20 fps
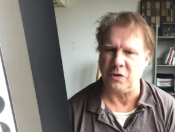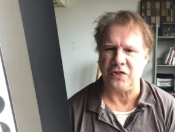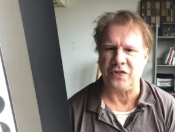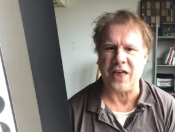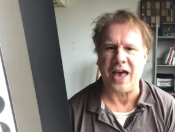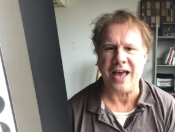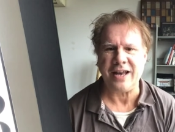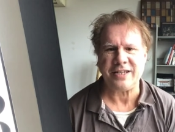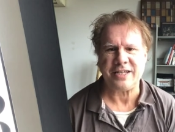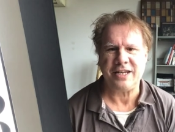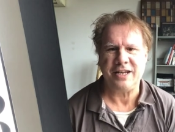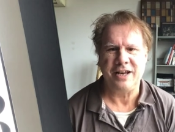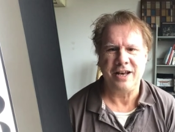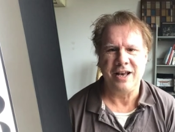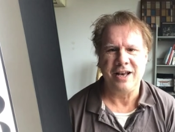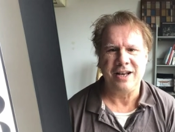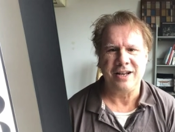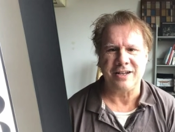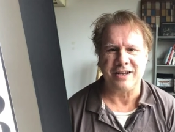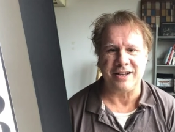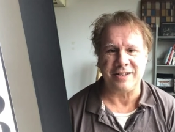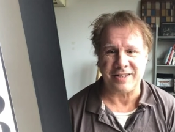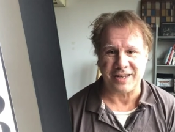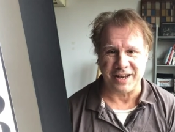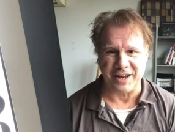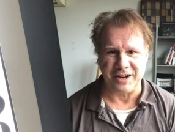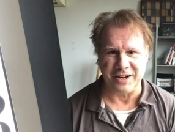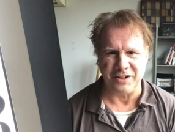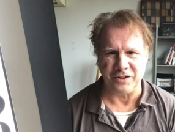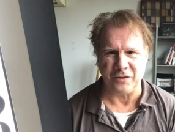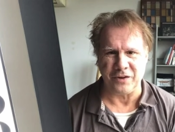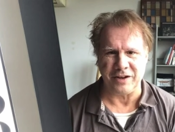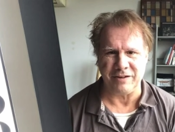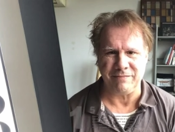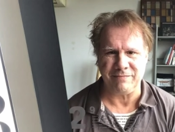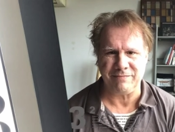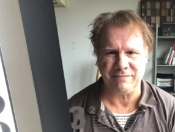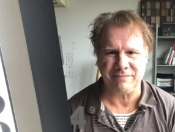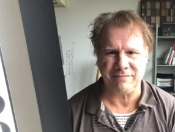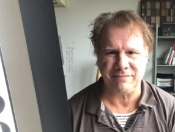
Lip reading: with that, let's get into it.